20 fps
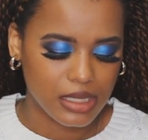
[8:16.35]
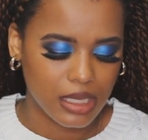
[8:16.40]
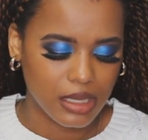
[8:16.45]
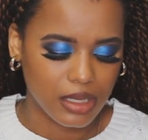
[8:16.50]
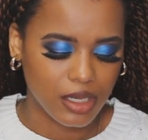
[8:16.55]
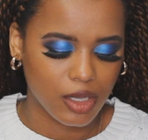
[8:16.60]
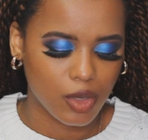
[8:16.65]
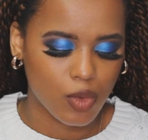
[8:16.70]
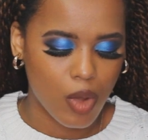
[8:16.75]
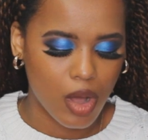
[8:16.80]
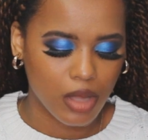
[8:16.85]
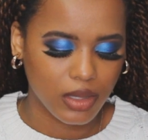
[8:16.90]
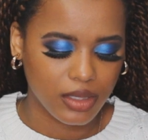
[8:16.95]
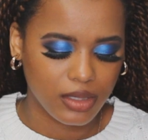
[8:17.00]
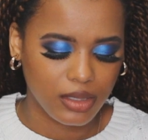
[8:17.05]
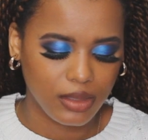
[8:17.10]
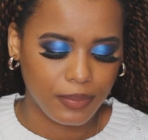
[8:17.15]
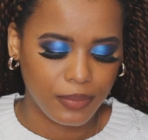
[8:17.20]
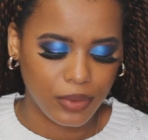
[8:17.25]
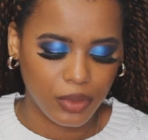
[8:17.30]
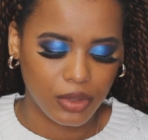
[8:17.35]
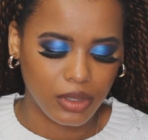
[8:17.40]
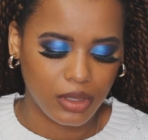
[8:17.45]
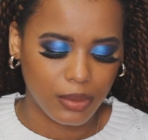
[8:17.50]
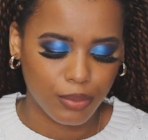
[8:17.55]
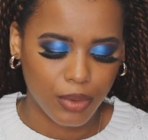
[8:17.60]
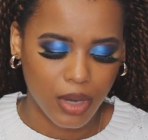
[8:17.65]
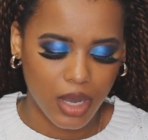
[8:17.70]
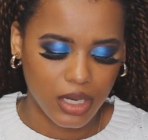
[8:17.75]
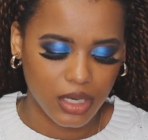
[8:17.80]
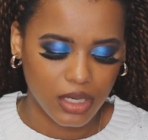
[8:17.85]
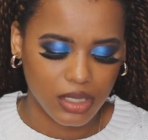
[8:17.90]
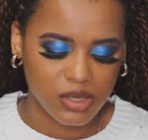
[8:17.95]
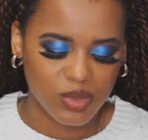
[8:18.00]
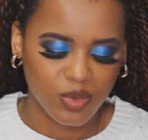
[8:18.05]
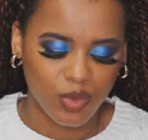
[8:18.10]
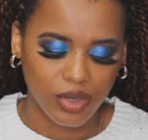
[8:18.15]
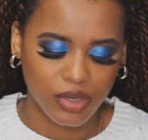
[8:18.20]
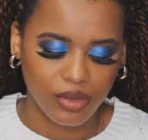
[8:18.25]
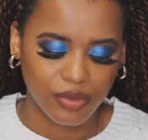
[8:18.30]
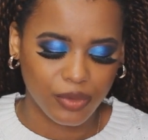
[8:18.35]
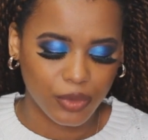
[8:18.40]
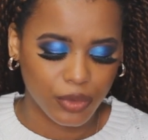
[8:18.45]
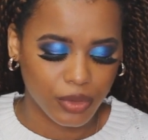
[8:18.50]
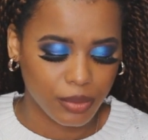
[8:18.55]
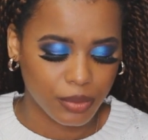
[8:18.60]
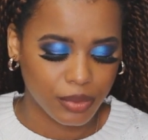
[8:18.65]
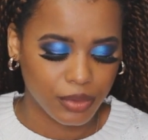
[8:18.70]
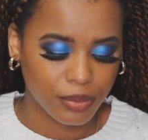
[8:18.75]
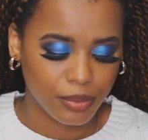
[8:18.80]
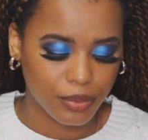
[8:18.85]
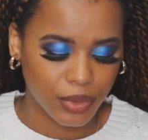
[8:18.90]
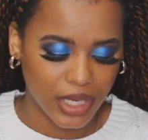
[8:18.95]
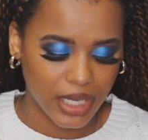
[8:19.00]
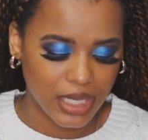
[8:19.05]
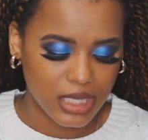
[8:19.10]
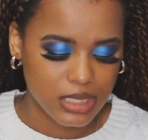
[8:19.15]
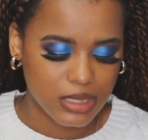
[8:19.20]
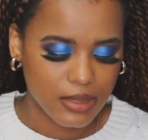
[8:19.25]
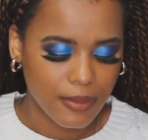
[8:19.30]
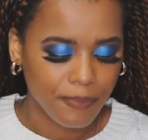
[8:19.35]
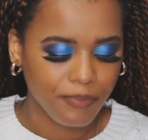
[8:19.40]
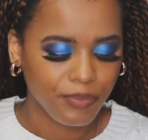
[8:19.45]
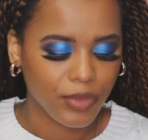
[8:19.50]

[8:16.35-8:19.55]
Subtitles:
selling quality beauty products for an affordable price